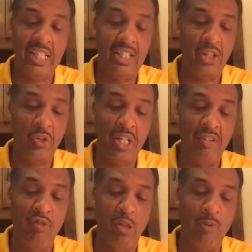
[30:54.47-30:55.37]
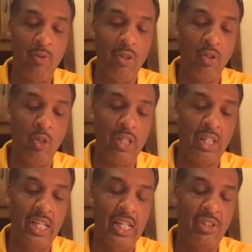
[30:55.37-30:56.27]
Gotta go there for me real quick.
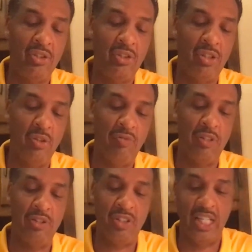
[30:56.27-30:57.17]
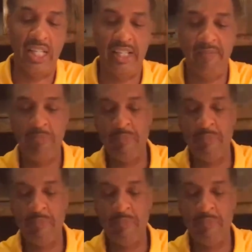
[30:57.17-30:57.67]
Colossians 2 and verse 9.